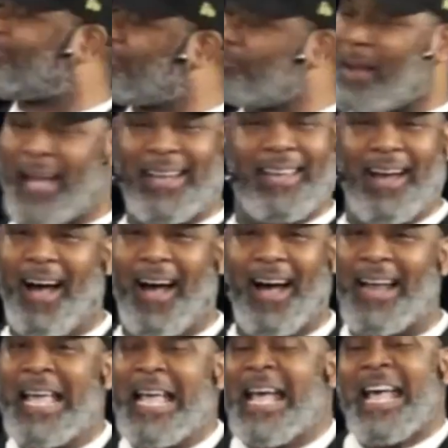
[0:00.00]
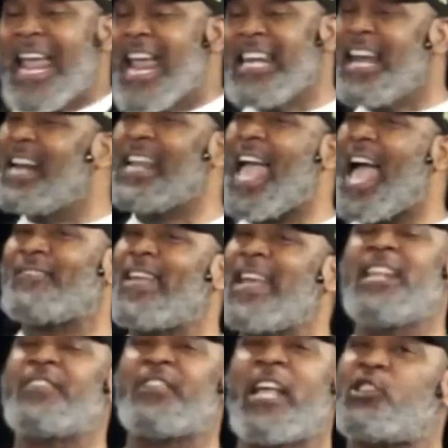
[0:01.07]
My God. He doesn't have
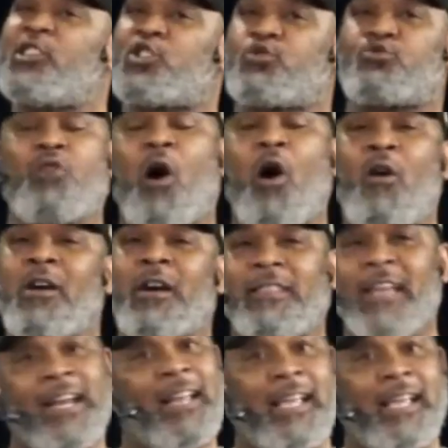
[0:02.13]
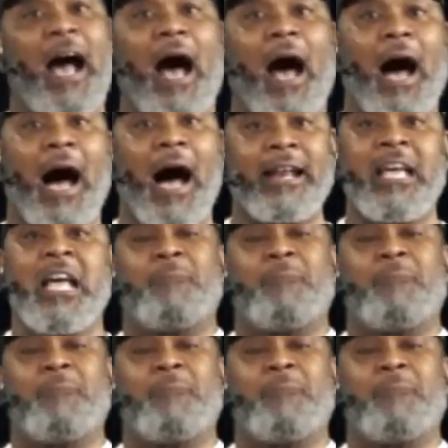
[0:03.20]
anything stronger than God,